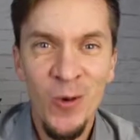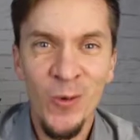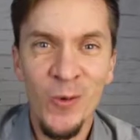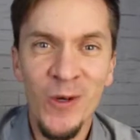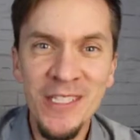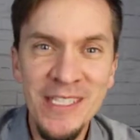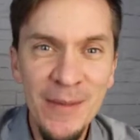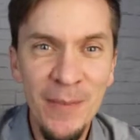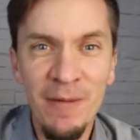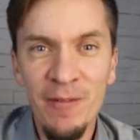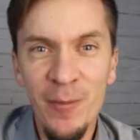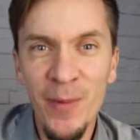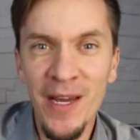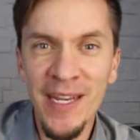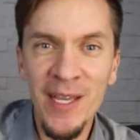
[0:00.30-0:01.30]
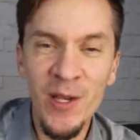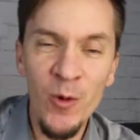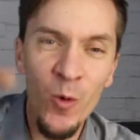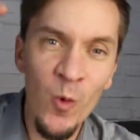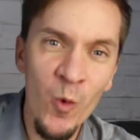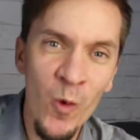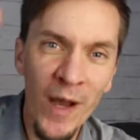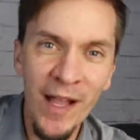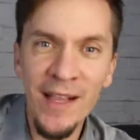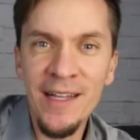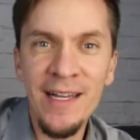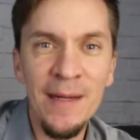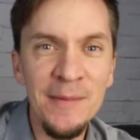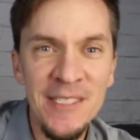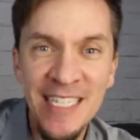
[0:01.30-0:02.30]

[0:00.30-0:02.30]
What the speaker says: What's up everybody? Welcome.